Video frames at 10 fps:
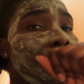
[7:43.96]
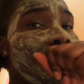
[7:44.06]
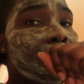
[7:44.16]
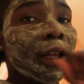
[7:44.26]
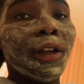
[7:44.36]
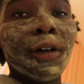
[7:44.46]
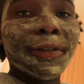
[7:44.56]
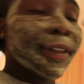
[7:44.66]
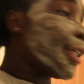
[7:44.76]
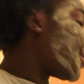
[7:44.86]
a long
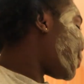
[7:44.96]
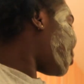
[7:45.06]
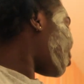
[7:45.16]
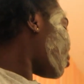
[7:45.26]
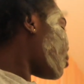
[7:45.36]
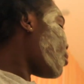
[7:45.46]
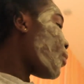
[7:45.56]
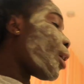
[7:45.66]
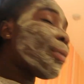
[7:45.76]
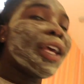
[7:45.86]
flight
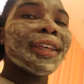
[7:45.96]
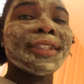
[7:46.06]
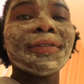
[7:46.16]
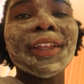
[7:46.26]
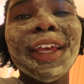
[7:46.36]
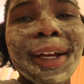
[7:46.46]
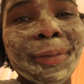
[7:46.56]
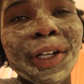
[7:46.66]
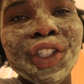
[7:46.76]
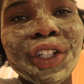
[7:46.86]
because of the air
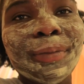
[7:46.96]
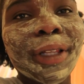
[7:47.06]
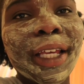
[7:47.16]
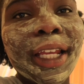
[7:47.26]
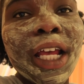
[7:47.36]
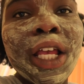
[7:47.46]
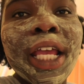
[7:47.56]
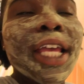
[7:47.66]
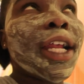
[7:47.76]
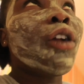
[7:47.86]
pressure in the plane,
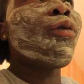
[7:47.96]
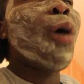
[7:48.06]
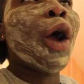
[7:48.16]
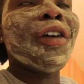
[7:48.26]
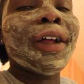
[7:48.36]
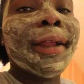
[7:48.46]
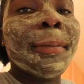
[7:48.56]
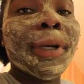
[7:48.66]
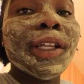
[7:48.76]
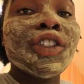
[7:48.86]
and I don't walk around that
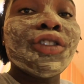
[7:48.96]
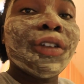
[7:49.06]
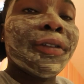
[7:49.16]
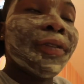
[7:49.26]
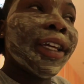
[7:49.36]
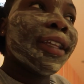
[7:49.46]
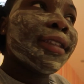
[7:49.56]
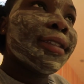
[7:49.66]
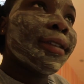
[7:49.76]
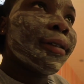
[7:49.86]
much during the
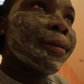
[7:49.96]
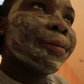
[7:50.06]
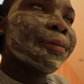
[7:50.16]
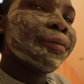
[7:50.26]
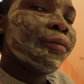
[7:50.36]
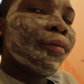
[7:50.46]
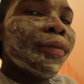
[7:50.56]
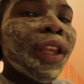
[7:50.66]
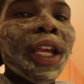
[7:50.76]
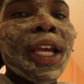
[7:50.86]
flight, so
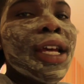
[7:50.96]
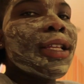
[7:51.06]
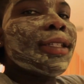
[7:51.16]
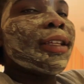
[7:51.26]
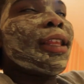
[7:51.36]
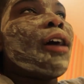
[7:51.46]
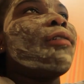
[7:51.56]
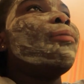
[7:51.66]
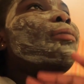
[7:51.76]
it doesn't allow